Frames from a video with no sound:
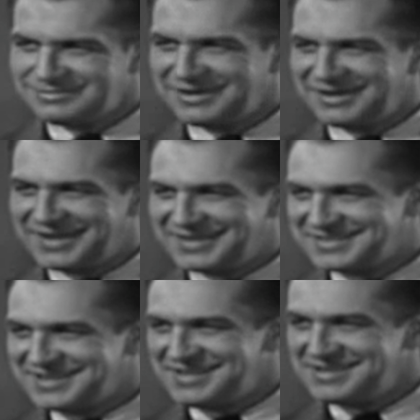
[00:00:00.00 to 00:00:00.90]
All right,
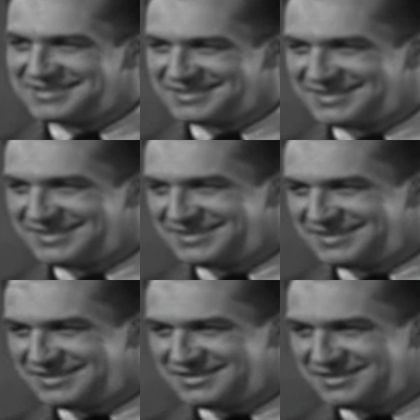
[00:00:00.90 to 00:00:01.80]
I'll tell you.
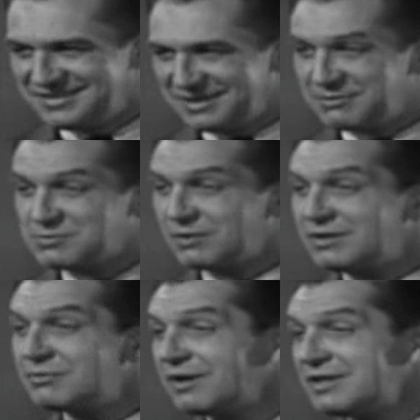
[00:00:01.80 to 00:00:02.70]
I was
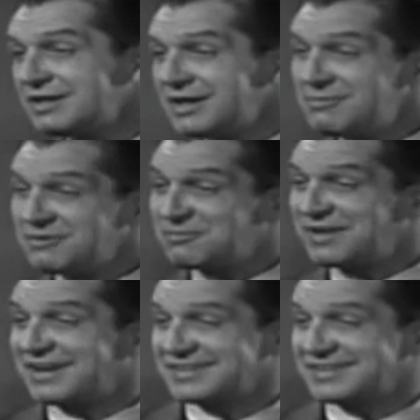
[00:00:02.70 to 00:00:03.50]
wondering why you came with me